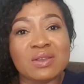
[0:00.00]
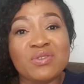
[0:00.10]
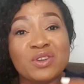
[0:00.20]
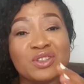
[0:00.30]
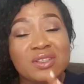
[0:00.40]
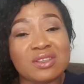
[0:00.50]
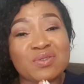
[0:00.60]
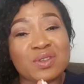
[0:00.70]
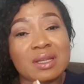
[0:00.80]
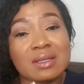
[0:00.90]
So for those
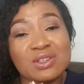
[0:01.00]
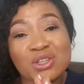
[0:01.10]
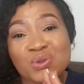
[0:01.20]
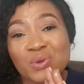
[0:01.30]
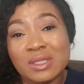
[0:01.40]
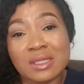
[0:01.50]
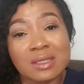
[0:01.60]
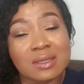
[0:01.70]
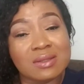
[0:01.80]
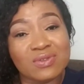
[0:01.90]
of you that are just
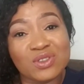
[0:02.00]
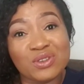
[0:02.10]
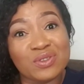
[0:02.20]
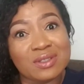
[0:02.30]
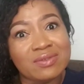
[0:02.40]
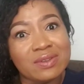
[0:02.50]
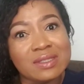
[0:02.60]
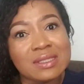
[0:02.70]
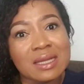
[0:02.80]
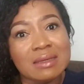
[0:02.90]
watching this video for the
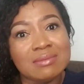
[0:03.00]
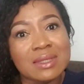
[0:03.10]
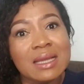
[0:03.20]
first time,